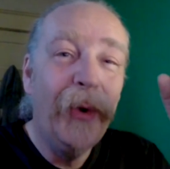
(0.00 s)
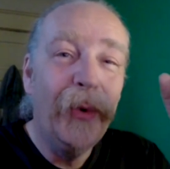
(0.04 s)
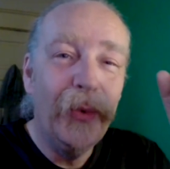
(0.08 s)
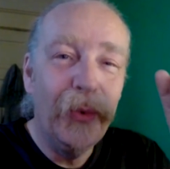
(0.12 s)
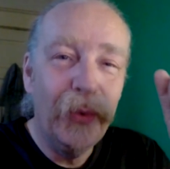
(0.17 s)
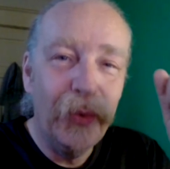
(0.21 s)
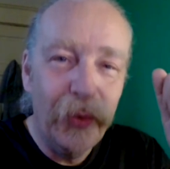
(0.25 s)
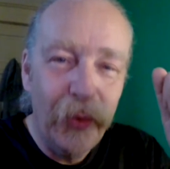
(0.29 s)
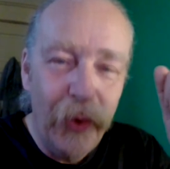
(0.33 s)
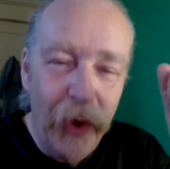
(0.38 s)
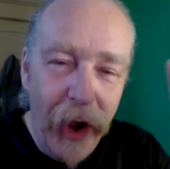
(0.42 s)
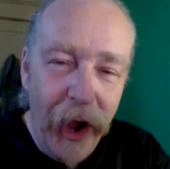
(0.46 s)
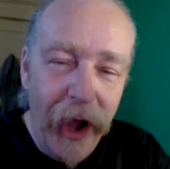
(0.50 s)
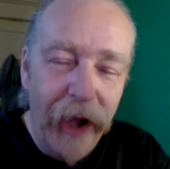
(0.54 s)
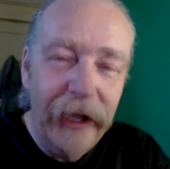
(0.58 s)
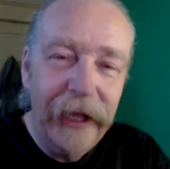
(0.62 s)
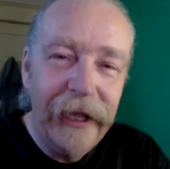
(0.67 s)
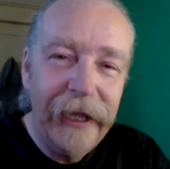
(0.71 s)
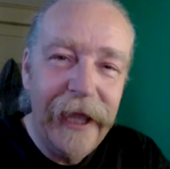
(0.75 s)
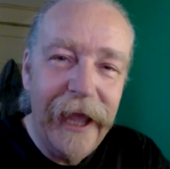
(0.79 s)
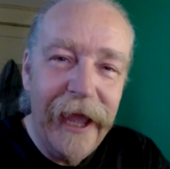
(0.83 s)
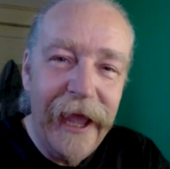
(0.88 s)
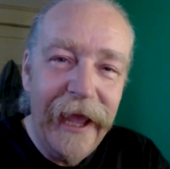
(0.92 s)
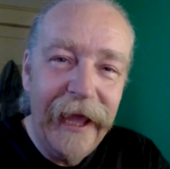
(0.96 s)
Wrong
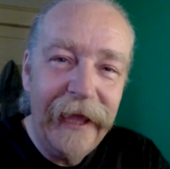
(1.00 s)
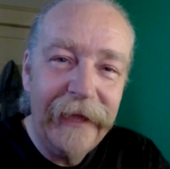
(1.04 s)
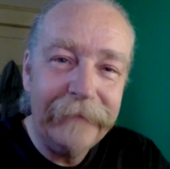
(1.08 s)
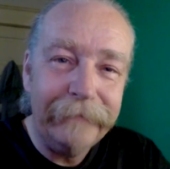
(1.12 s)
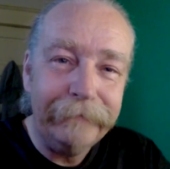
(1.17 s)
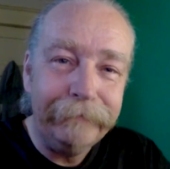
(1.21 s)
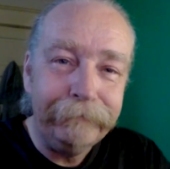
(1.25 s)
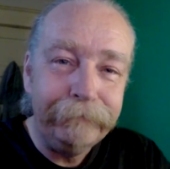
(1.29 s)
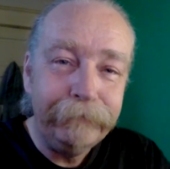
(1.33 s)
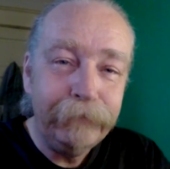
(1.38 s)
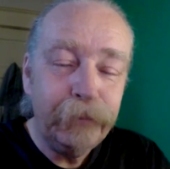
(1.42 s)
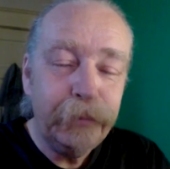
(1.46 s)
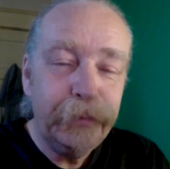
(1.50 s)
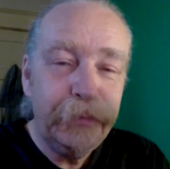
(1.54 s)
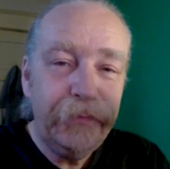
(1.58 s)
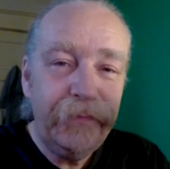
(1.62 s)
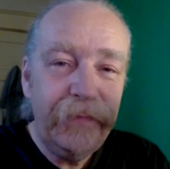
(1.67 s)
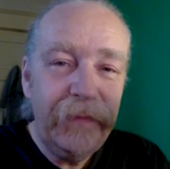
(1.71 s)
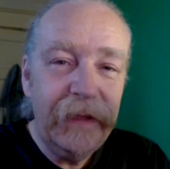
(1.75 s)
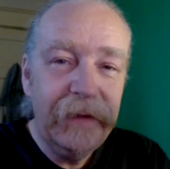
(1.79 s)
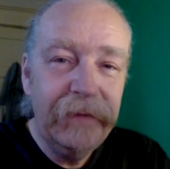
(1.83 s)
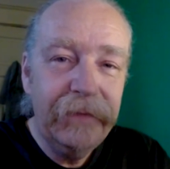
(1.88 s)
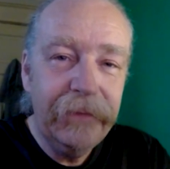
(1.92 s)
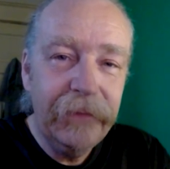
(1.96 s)
again.
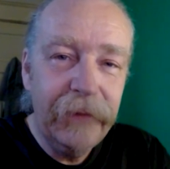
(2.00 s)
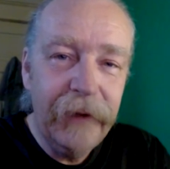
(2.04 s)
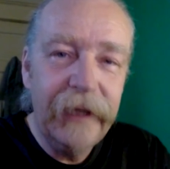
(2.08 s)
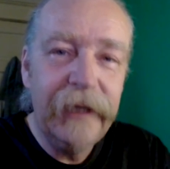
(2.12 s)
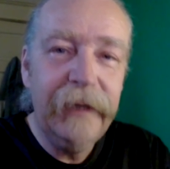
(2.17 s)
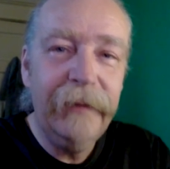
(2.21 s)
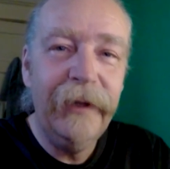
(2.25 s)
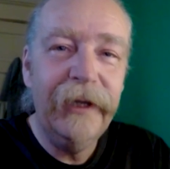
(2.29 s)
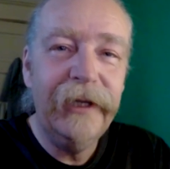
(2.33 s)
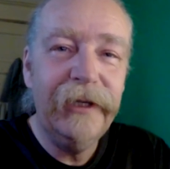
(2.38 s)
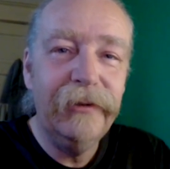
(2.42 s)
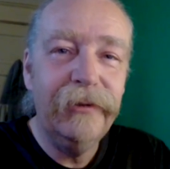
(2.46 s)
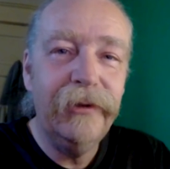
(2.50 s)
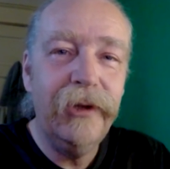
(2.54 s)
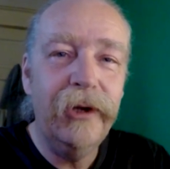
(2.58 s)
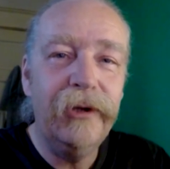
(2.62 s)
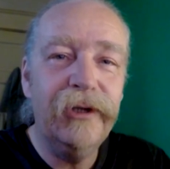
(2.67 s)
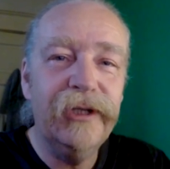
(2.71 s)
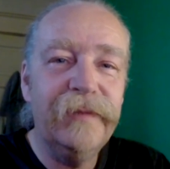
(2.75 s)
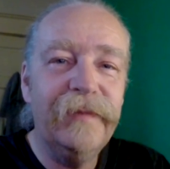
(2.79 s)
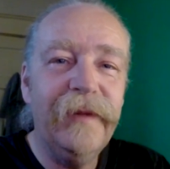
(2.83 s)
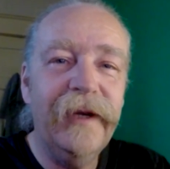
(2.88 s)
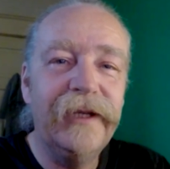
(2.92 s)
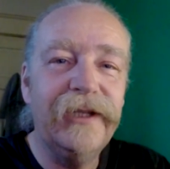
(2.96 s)
For anybody who
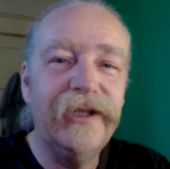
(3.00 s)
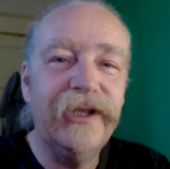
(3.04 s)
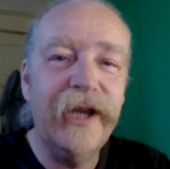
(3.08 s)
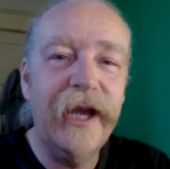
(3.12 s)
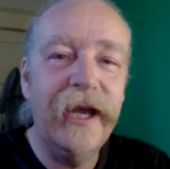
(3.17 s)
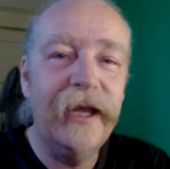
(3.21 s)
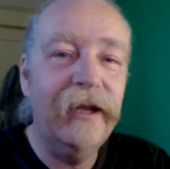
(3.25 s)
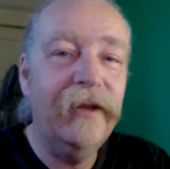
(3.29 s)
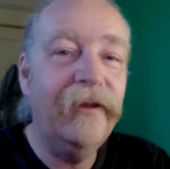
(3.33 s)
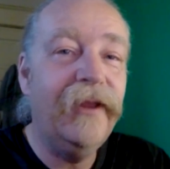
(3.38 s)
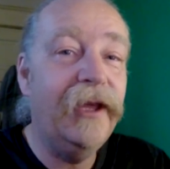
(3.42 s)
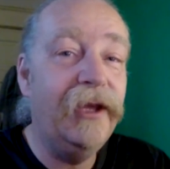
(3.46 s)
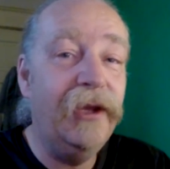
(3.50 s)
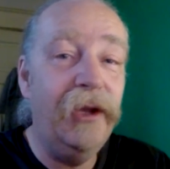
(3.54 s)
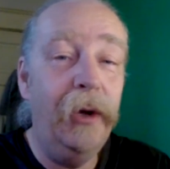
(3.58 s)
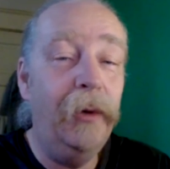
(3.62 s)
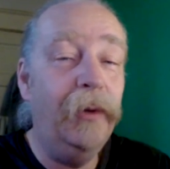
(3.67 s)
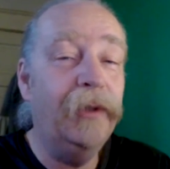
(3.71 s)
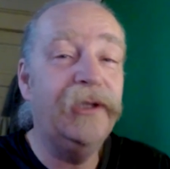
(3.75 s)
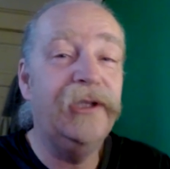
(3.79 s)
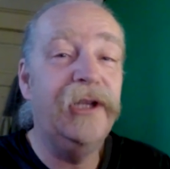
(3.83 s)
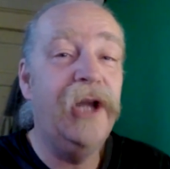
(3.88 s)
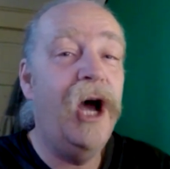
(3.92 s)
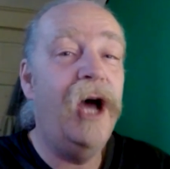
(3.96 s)
knows my channel, they
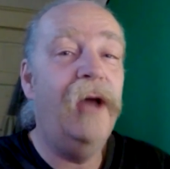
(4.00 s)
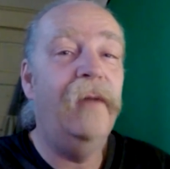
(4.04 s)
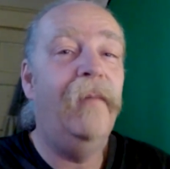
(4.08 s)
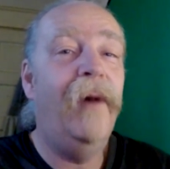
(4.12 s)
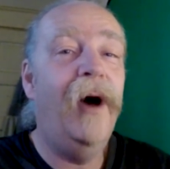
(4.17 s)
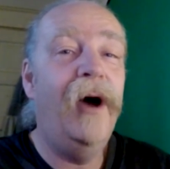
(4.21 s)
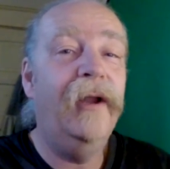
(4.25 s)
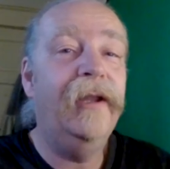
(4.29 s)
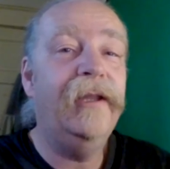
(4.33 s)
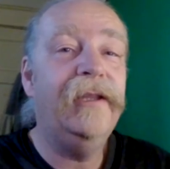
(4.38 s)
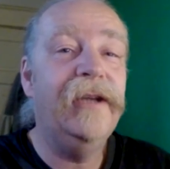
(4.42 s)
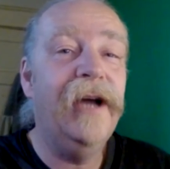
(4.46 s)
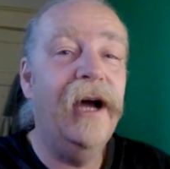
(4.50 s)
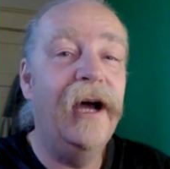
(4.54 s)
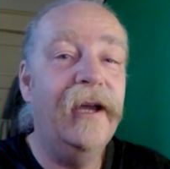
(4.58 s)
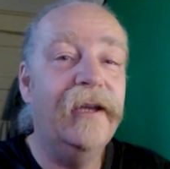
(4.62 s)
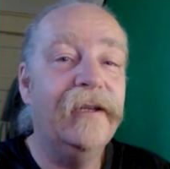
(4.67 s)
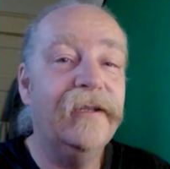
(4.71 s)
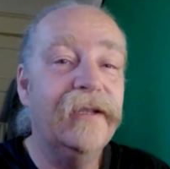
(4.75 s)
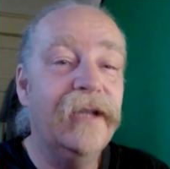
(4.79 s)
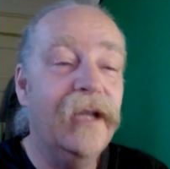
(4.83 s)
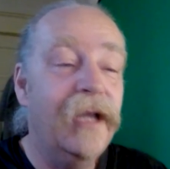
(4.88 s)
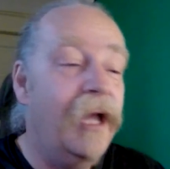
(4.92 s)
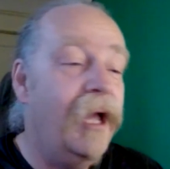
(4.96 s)
know it's not
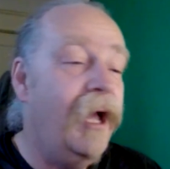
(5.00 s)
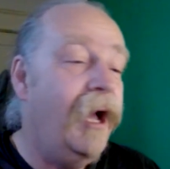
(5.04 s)
monetized.